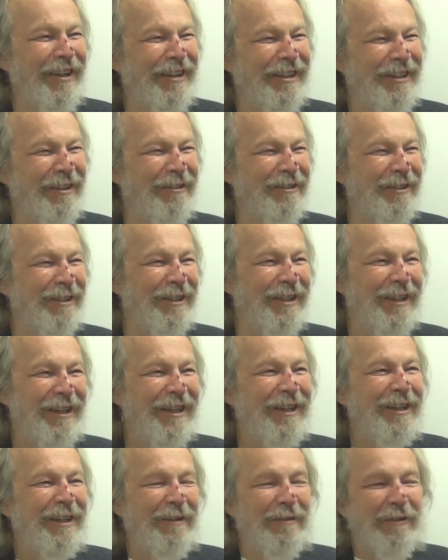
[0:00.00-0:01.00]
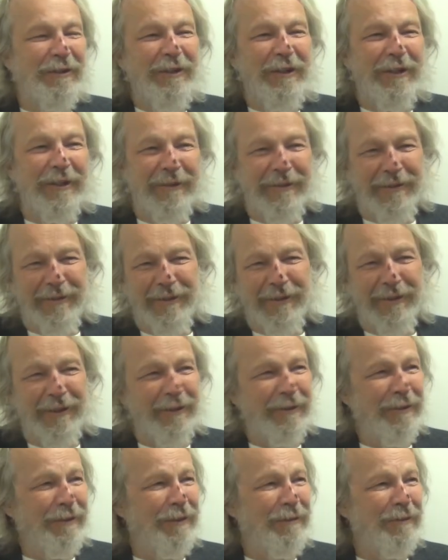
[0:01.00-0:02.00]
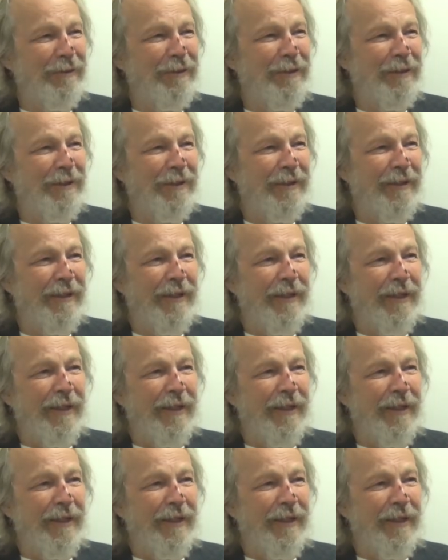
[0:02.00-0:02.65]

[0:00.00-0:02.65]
it was it was good. So it was good.